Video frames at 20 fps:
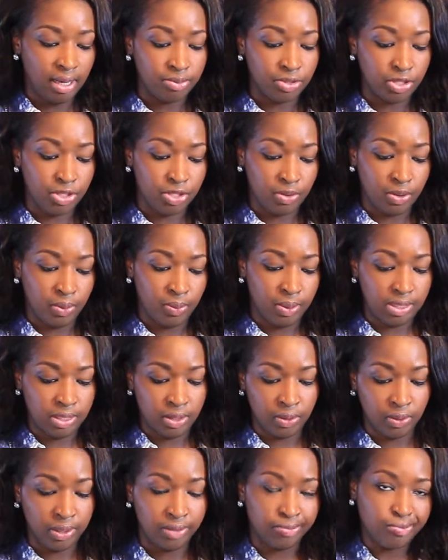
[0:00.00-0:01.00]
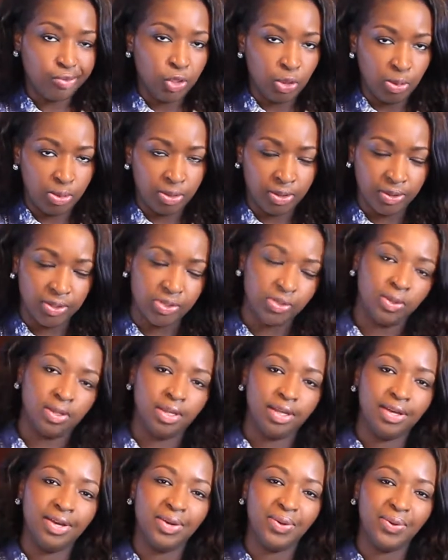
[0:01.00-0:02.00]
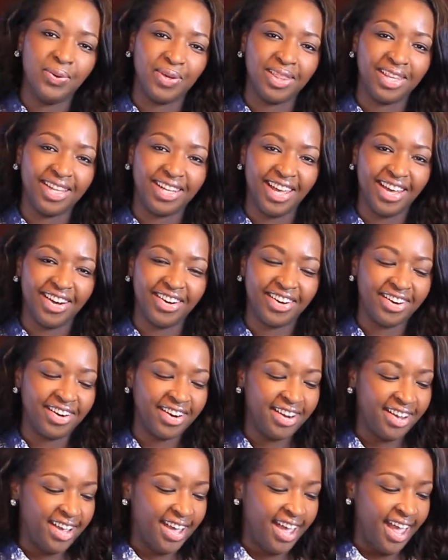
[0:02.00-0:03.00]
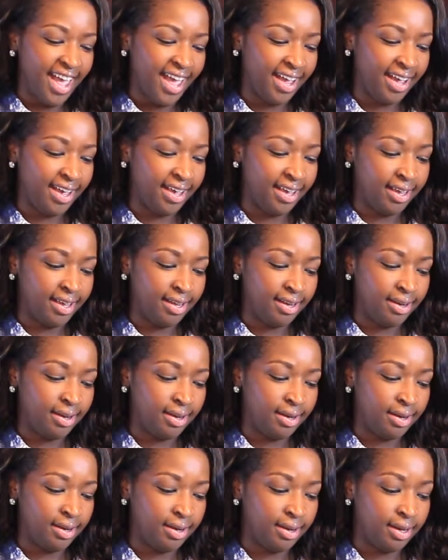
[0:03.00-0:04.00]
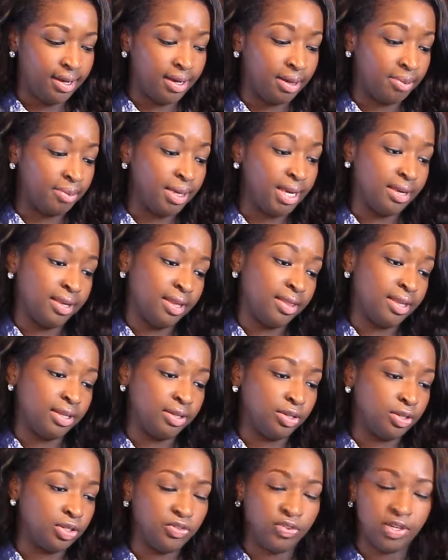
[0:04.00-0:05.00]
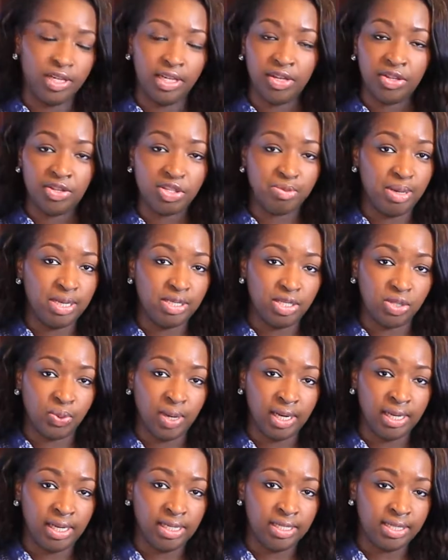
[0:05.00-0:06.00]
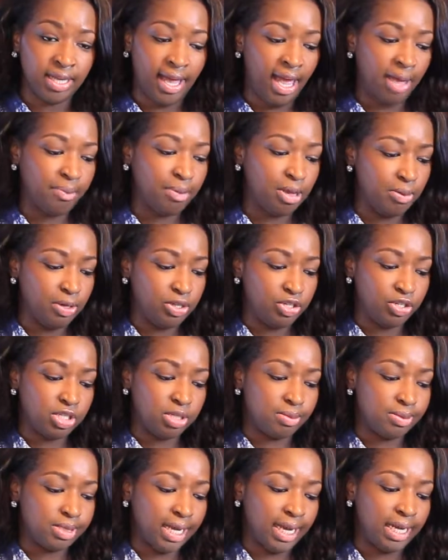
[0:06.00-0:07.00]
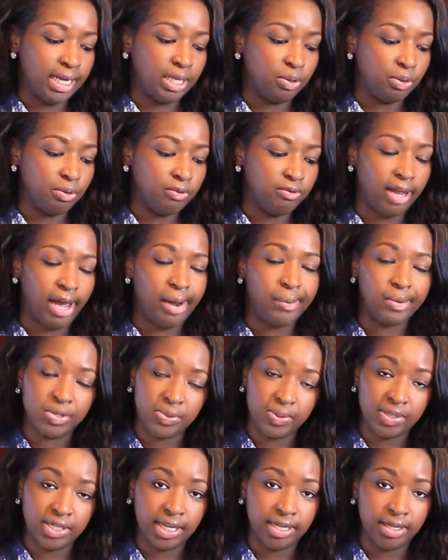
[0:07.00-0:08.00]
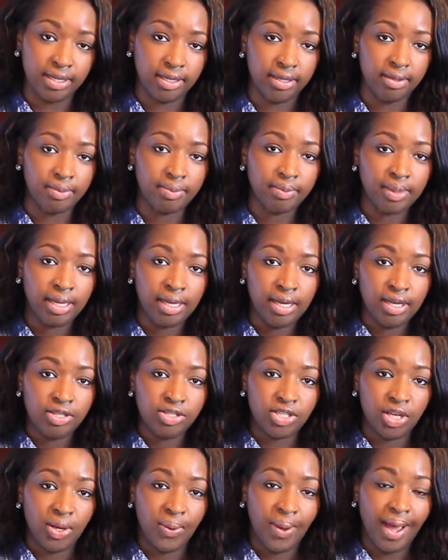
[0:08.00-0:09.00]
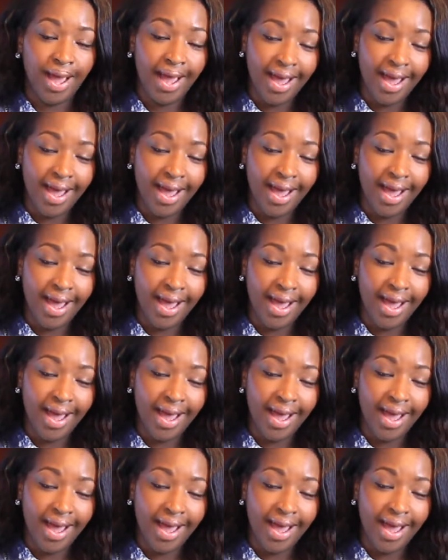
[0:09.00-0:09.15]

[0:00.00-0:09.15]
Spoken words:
just so it wasn't only 2 pearls on the letter. And yeah, and then looked for any other spaces where I needed to add maybe just some tiny little flowers, which I did. So